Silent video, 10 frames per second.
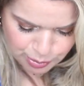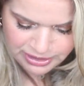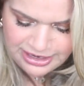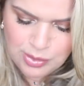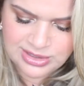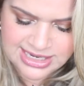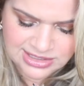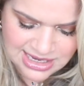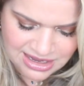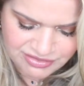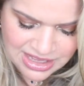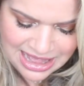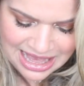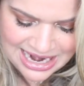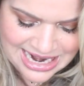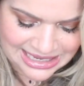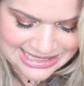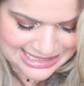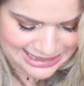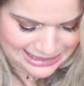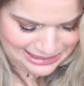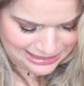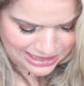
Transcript: but I always like to have a nice, clean,